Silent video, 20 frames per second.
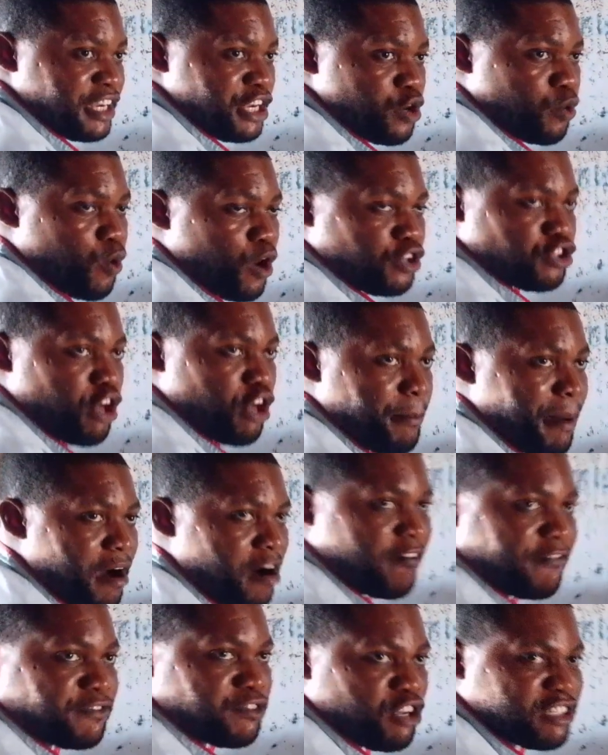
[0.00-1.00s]
equal number
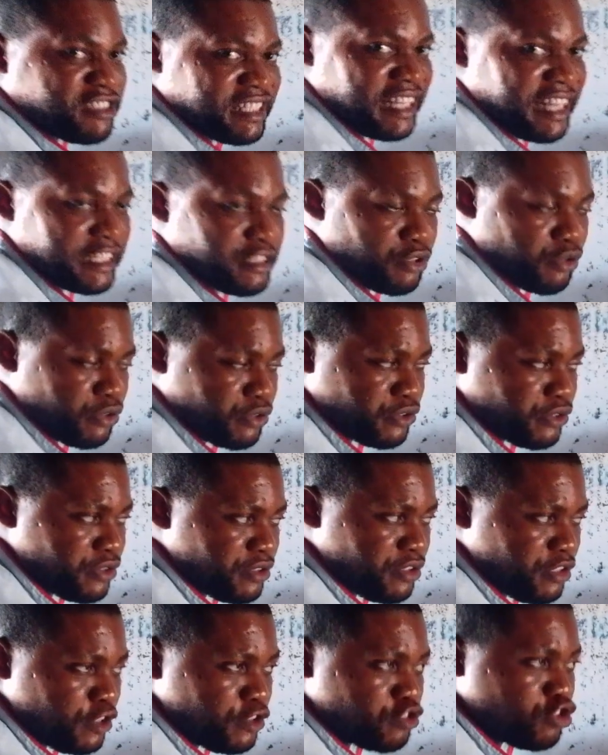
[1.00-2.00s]
of lost electrons
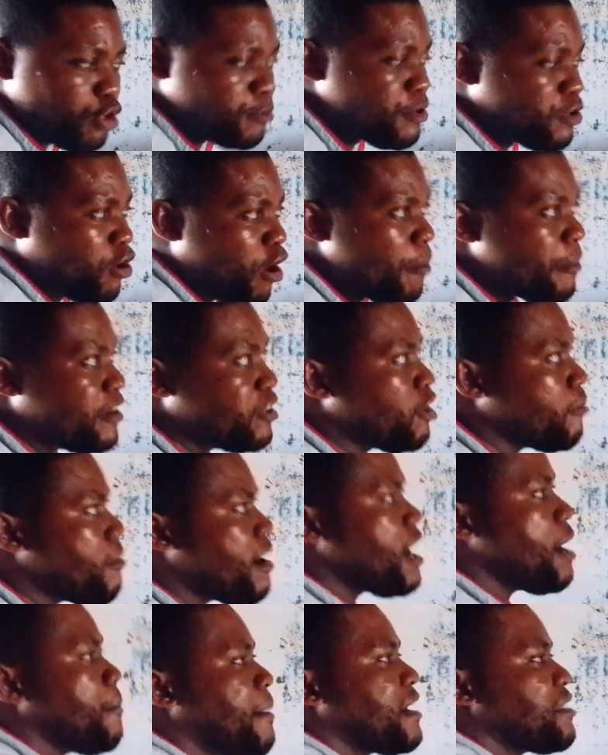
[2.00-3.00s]
to become a
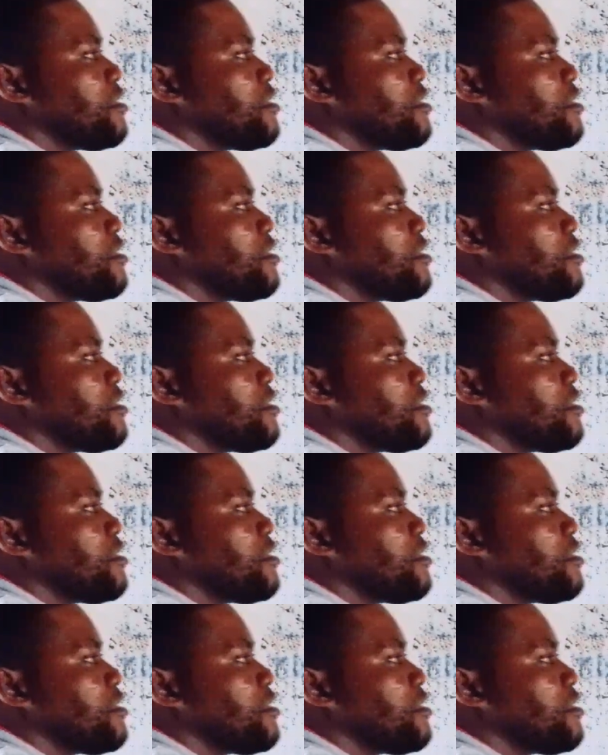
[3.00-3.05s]
normal